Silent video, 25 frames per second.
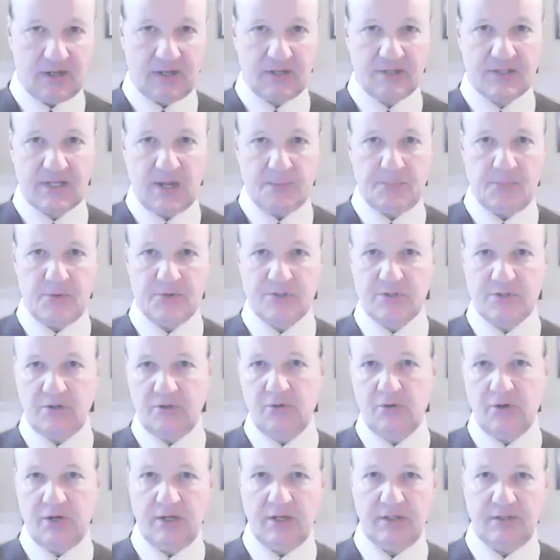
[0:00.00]
contemporaries don't
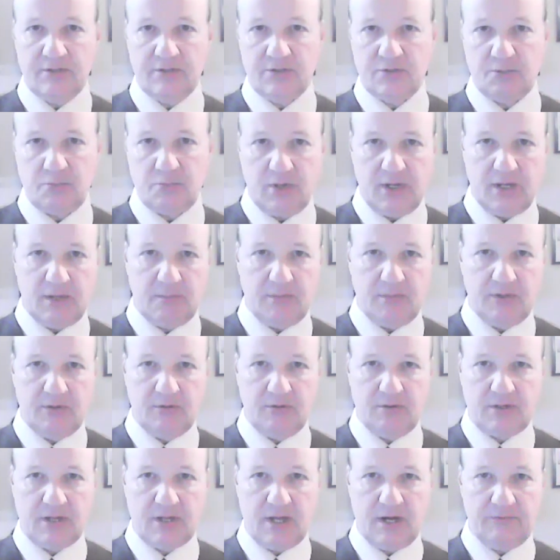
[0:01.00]
look at it this way, but
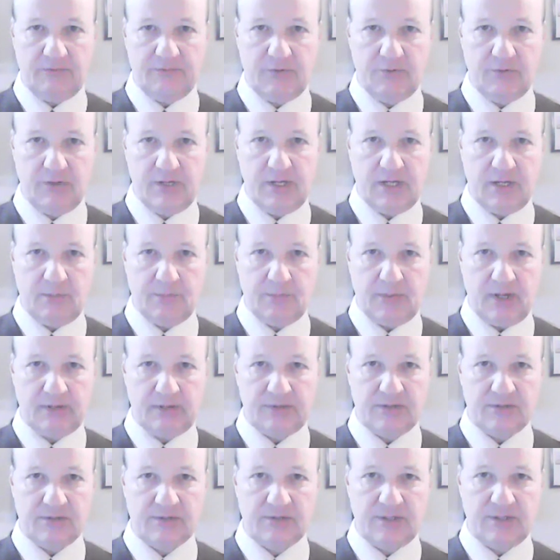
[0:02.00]
you're kind of unique about this.